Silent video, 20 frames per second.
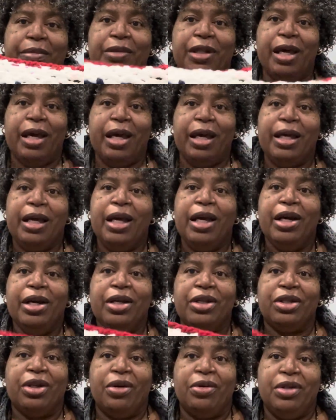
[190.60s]
thing.
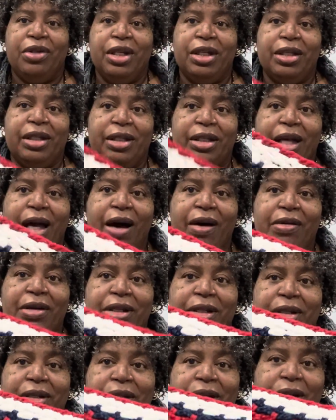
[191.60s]
So this is how
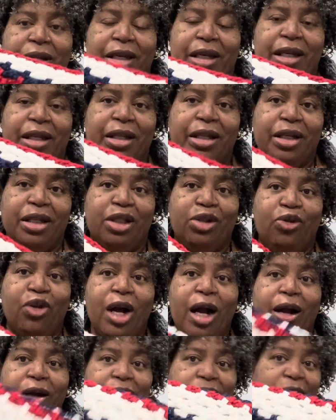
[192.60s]
it's looking thus
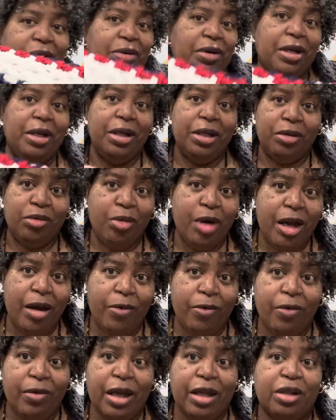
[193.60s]
far. So
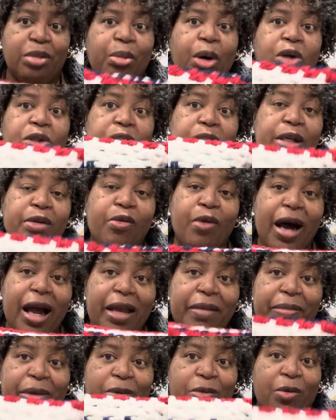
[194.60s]
it's mostly
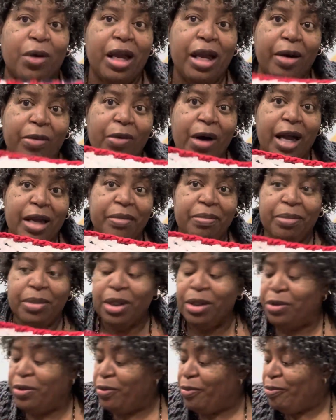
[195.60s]
white, but red, white, and
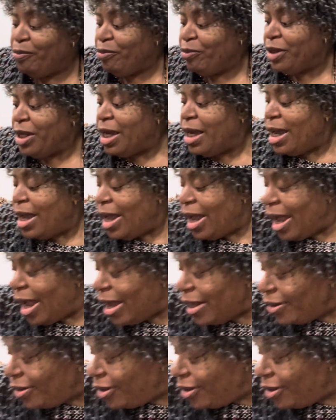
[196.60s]
blue. And